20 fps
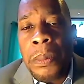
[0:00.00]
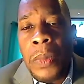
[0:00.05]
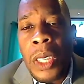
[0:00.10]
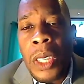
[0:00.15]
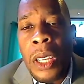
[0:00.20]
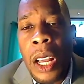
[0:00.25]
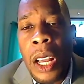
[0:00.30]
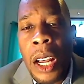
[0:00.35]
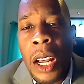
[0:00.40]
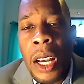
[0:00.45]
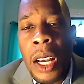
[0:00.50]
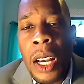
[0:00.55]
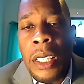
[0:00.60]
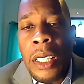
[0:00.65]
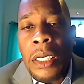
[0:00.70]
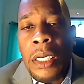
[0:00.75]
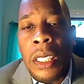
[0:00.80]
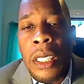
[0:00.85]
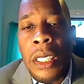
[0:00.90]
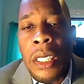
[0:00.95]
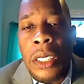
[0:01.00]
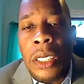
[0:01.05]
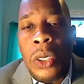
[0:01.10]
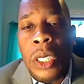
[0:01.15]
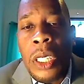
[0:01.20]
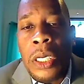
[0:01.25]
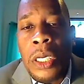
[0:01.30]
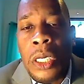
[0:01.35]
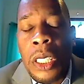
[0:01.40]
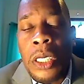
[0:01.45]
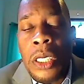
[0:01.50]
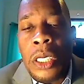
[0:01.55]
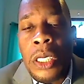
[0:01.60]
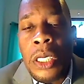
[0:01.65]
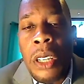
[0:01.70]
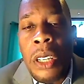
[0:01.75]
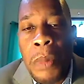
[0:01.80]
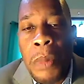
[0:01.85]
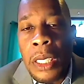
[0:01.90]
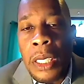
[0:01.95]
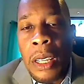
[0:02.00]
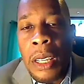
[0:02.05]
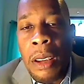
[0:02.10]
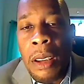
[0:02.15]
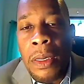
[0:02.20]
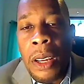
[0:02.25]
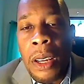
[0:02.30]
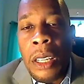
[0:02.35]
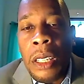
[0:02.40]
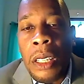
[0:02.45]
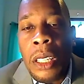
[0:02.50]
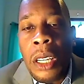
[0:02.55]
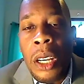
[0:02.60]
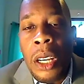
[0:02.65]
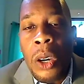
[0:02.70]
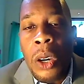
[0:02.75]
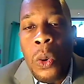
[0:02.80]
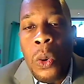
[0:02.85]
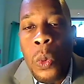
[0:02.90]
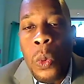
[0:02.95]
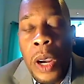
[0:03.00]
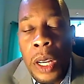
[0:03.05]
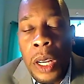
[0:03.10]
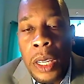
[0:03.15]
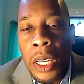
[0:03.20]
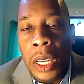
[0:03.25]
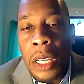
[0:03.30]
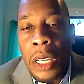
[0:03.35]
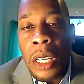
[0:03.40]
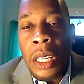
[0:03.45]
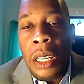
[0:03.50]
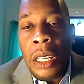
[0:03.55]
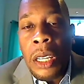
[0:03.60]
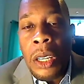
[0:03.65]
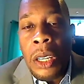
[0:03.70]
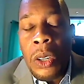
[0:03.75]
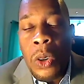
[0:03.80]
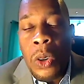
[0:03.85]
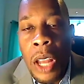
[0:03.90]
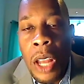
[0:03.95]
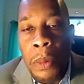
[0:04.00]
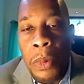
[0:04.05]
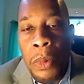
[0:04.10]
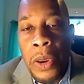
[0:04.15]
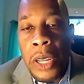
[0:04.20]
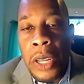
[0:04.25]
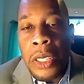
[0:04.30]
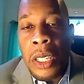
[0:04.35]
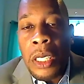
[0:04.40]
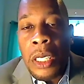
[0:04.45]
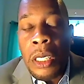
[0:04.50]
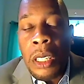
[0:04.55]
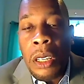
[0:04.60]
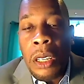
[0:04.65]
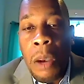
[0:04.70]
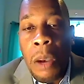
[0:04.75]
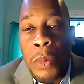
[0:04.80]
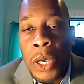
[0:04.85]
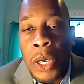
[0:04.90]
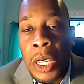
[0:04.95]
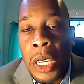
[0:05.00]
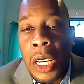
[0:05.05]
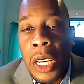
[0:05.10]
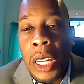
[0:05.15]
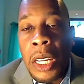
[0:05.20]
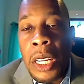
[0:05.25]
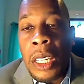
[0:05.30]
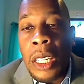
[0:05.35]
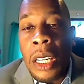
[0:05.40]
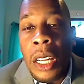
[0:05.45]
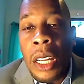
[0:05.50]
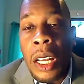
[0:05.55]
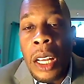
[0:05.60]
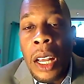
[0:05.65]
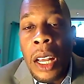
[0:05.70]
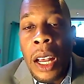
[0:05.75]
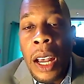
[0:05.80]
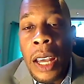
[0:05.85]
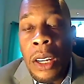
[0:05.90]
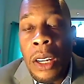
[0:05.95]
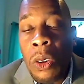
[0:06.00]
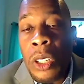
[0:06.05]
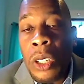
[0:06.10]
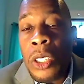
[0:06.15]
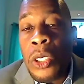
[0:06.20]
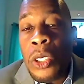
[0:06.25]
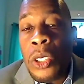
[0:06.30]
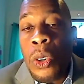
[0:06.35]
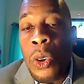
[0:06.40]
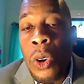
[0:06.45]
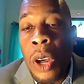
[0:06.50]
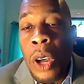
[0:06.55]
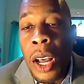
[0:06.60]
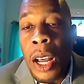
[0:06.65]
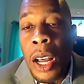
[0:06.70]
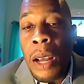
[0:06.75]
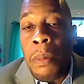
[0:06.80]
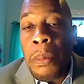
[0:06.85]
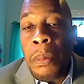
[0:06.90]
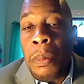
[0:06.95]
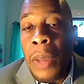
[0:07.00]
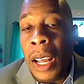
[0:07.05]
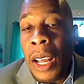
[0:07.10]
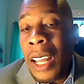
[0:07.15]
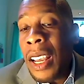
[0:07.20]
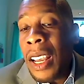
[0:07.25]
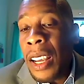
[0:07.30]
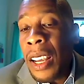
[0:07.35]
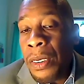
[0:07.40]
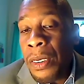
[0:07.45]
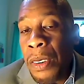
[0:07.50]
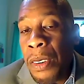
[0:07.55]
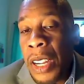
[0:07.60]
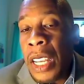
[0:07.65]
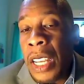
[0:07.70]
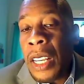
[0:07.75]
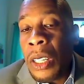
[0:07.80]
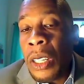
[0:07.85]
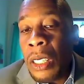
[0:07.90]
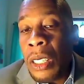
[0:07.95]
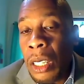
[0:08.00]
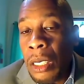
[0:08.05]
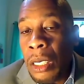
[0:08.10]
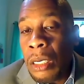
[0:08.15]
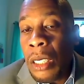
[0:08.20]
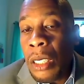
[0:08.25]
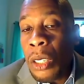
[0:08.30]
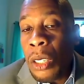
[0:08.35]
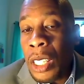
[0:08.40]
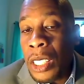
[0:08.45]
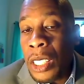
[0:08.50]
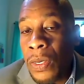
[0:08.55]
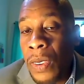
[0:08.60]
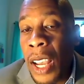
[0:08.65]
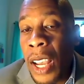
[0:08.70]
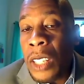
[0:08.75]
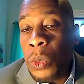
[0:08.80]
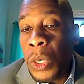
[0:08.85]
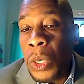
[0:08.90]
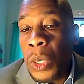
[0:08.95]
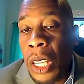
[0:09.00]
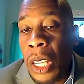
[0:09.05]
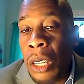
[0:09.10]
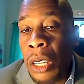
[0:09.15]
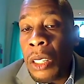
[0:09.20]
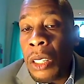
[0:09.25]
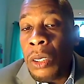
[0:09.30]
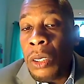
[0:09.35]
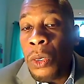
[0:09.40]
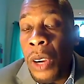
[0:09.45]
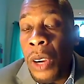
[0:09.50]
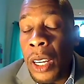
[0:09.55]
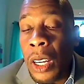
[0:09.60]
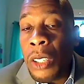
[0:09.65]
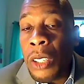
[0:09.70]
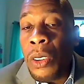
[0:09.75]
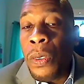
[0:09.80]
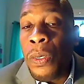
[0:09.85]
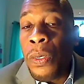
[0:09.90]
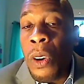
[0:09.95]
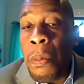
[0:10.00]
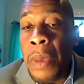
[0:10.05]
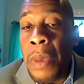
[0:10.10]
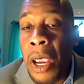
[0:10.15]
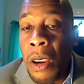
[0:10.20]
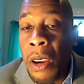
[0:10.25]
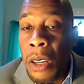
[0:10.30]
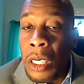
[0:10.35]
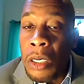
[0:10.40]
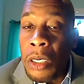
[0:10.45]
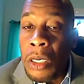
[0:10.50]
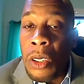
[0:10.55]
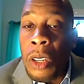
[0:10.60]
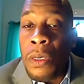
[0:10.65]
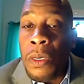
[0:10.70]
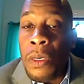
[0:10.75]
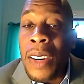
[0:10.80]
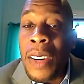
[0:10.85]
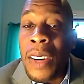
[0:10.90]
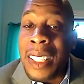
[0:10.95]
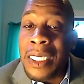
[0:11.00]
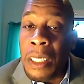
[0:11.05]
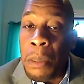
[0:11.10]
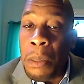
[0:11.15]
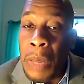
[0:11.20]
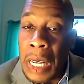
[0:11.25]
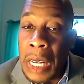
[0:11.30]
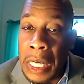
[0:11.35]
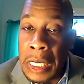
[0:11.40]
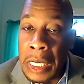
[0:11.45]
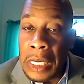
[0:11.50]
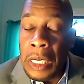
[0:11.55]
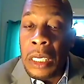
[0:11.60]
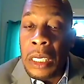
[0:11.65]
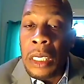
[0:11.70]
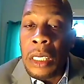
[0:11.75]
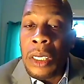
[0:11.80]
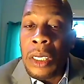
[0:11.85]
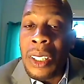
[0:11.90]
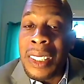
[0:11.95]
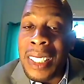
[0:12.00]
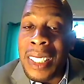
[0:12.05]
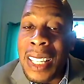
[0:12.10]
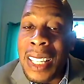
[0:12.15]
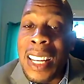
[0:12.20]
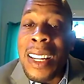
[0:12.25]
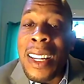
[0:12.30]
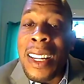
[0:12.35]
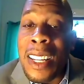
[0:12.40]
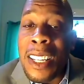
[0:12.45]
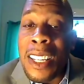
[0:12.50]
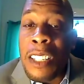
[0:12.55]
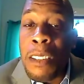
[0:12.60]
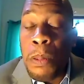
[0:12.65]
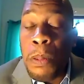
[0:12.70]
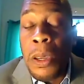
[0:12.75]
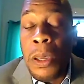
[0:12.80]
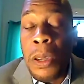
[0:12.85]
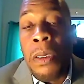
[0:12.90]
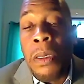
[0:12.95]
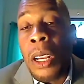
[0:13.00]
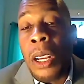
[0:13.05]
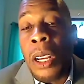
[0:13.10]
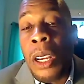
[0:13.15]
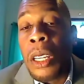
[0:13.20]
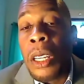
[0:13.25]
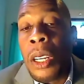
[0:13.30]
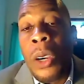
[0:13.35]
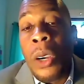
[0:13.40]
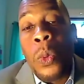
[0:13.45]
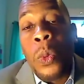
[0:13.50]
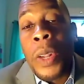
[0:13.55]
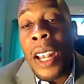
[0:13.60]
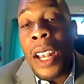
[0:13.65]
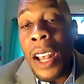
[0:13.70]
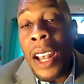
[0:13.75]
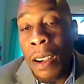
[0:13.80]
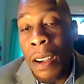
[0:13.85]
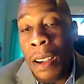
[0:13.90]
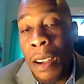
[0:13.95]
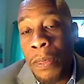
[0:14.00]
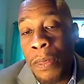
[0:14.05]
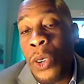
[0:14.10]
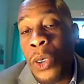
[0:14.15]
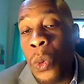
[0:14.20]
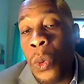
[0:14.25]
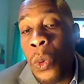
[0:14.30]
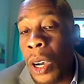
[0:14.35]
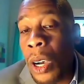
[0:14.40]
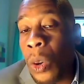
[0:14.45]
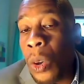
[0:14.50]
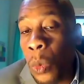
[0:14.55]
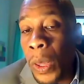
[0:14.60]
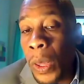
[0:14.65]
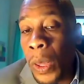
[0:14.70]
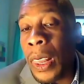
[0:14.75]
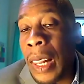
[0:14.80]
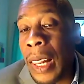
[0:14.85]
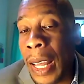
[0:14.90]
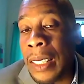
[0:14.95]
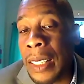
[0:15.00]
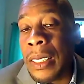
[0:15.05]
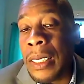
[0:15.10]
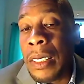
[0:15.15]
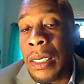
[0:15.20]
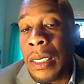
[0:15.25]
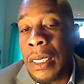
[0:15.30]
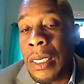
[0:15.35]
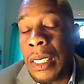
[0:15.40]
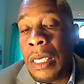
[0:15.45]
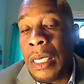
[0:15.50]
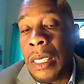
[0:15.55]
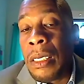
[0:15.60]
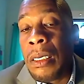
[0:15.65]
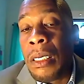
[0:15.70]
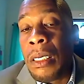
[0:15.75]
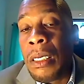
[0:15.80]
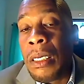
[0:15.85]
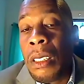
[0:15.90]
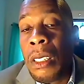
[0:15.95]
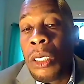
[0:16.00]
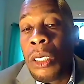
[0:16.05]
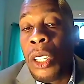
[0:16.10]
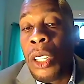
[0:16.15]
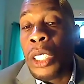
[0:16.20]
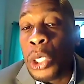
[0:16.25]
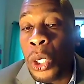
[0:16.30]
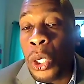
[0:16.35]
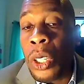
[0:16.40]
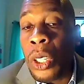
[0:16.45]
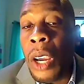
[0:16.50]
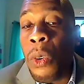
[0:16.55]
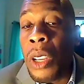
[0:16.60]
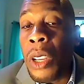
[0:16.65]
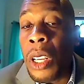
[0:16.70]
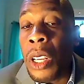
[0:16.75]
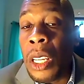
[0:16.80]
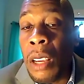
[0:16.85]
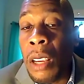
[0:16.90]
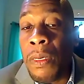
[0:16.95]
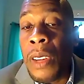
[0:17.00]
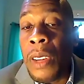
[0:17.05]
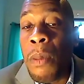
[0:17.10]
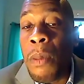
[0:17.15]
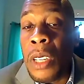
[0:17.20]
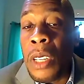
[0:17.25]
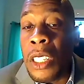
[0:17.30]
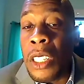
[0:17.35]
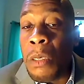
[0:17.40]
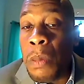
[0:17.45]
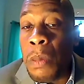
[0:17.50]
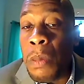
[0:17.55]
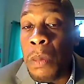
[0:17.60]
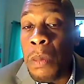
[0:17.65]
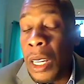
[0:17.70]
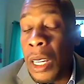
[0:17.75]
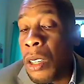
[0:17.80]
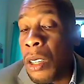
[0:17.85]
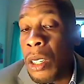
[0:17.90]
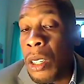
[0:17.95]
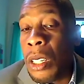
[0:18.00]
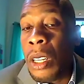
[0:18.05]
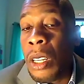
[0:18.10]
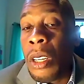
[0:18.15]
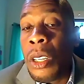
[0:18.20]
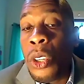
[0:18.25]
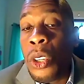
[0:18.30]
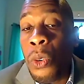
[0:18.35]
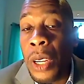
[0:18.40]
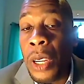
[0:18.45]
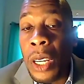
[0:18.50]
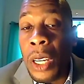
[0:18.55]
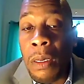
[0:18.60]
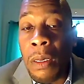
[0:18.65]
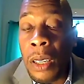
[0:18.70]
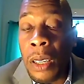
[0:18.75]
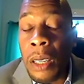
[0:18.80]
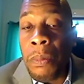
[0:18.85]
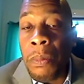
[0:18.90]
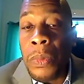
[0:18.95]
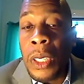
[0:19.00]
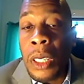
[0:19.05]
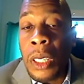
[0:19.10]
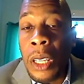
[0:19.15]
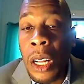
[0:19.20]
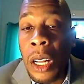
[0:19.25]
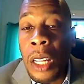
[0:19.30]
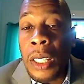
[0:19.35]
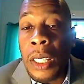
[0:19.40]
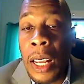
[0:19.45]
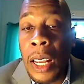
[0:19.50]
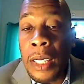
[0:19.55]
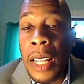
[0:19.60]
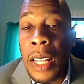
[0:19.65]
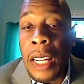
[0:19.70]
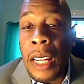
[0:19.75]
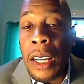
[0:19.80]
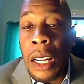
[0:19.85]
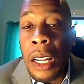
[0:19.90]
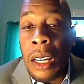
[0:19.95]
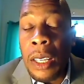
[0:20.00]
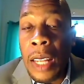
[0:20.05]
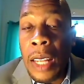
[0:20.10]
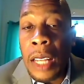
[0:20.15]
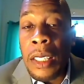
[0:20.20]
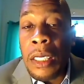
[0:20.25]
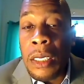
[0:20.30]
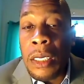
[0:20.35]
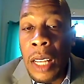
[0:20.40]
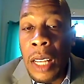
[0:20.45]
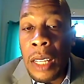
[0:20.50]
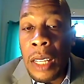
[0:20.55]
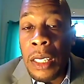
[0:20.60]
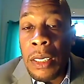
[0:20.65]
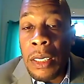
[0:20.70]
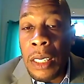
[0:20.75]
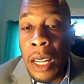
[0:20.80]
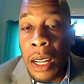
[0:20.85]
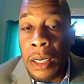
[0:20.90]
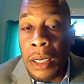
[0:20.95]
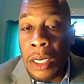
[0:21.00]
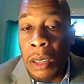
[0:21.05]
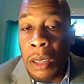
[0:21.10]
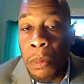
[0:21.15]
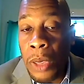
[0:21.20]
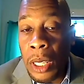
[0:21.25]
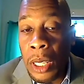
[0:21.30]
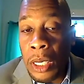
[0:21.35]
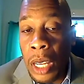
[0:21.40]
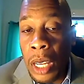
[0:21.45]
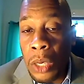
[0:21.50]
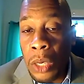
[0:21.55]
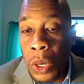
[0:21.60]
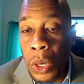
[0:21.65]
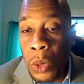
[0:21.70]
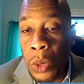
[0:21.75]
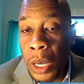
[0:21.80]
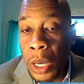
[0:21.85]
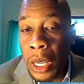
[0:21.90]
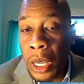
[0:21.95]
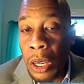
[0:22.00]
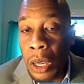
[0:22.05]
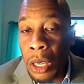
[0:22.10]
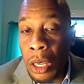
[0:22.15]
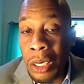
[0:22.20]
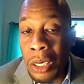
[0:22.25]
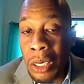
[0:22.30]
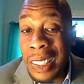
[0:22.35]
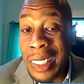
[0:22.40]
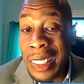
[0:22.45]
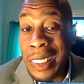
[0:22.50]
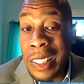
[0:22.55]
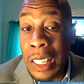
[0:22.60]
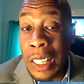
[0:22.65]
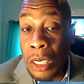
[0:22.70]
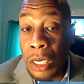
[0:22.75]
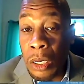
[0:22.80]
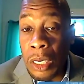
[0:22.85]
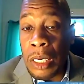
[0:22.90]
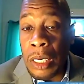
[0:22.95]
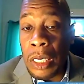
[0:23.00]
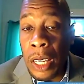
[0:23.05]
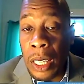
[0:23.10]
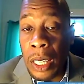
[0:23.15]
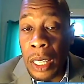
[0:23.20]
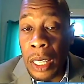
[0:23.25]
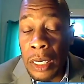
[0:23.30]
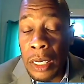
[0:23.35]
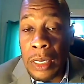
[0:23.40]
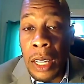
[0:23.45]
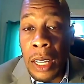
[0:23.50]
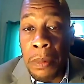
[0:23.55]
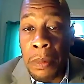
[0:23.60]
uh, is, is, is, is, coming together, working, collaborating, communicating, and also um, agreeing, you know, as far as we can on regulatory forbearance and flexibility. Because in this period, we have to work with licensees to ensure that we give them the space to recover. And, and that, uh, that is, that is uh, something that we're working on continuously at this time.